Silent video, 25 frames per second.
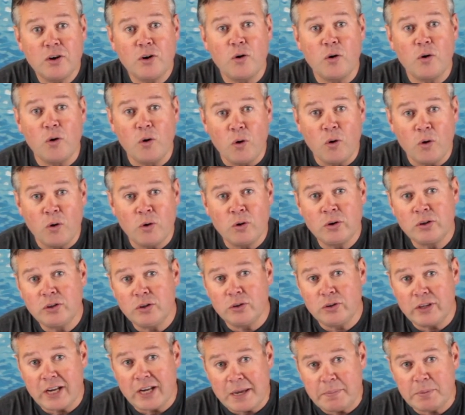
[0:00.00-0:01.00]
or your
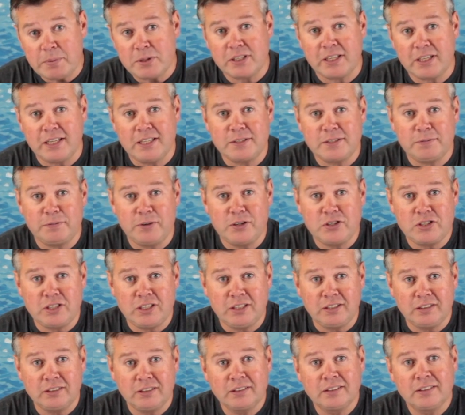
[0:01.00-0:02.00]
neighbour's kids
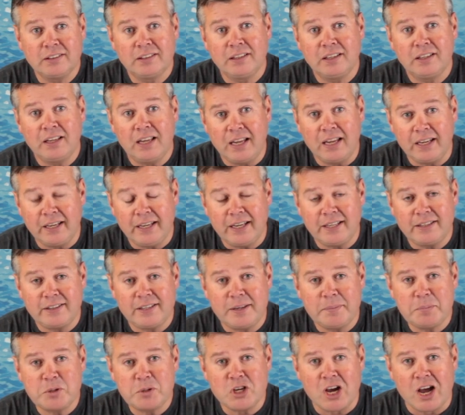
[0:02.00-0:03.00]
fishing and get
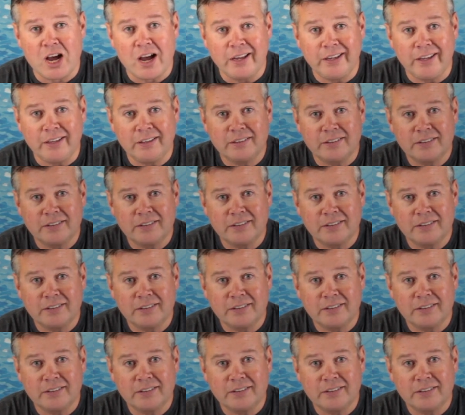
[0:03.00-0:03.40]
them tying.